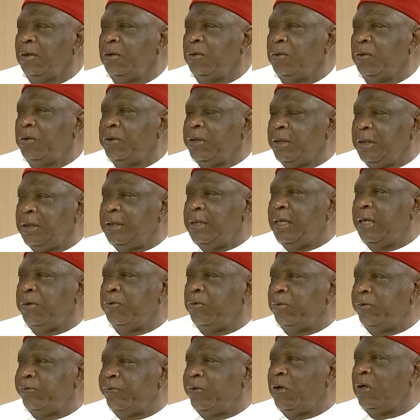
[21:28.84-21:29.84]
So since
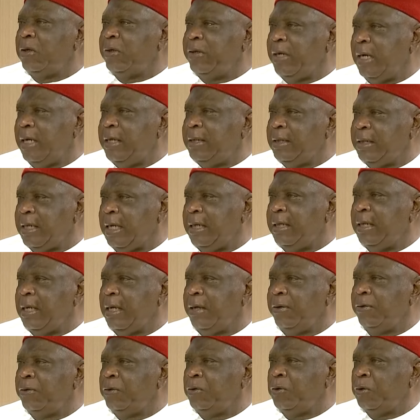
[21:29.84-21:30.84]
then, we've not really sat
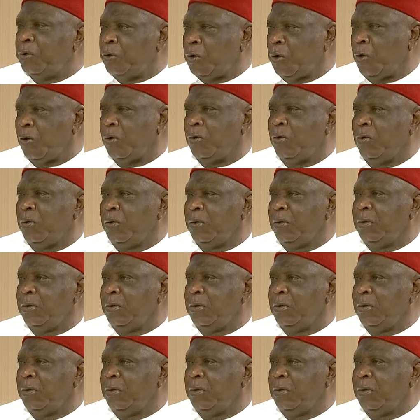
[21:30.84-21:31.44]
down to talk,